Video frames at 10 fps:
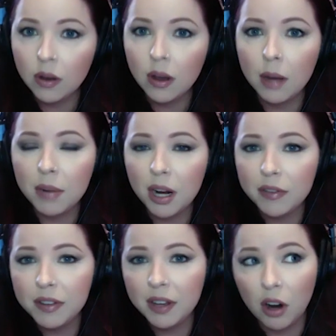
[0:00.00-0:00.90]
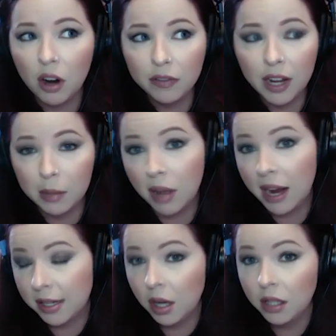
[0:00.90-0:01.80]
Um, not everything offline
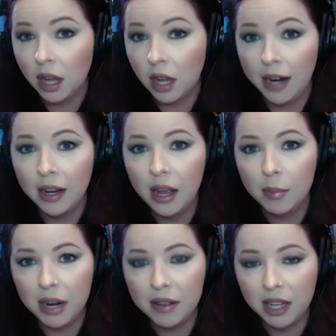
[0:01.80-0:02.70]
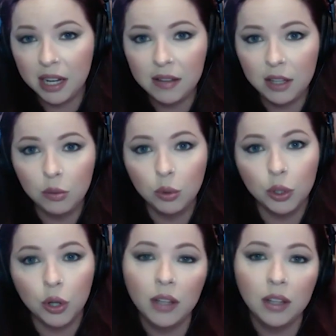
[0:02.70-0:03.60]
applies online, but I think anything you
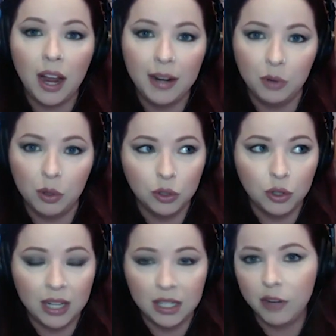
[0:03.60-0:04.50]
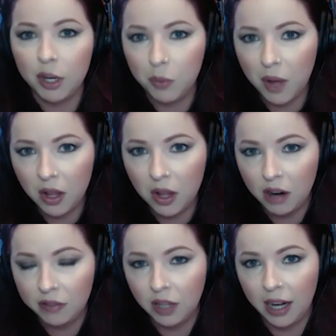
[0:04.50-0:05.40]
learn online will translate very well
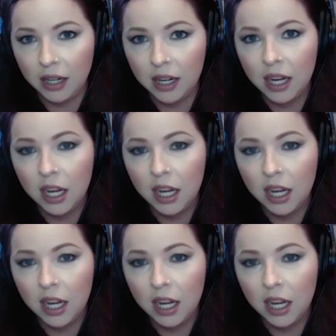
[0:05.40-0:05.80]
offline.